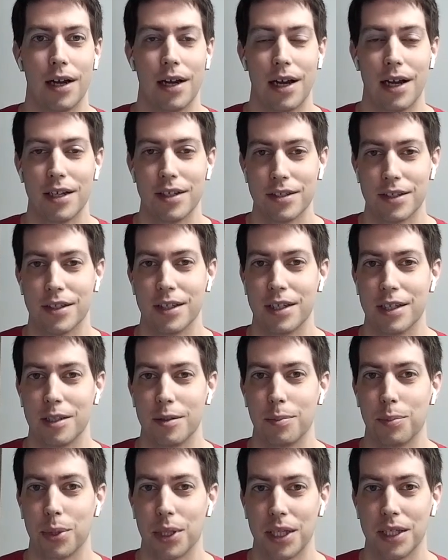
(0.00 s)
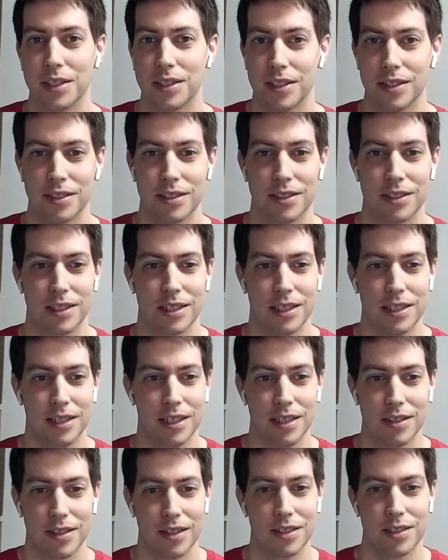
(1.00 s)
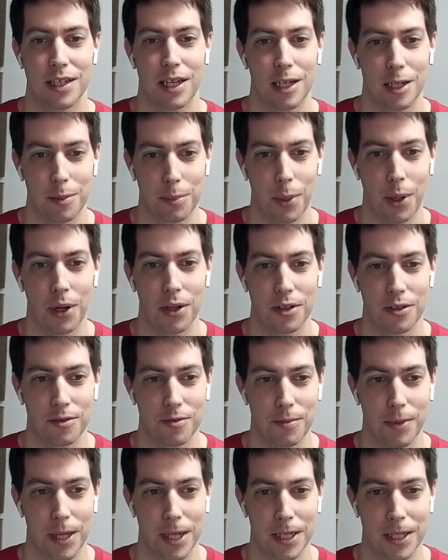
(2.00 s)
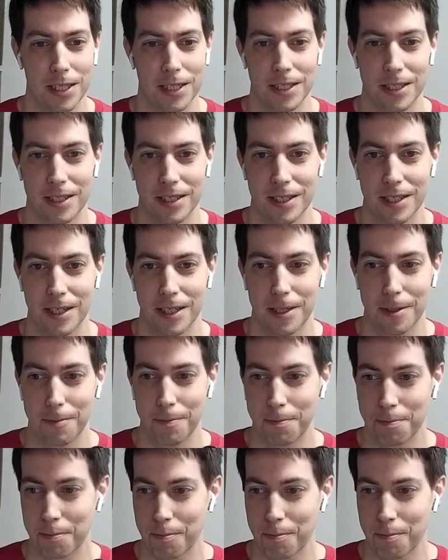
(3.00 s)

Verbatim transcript: isolated places in this entire part of my uh,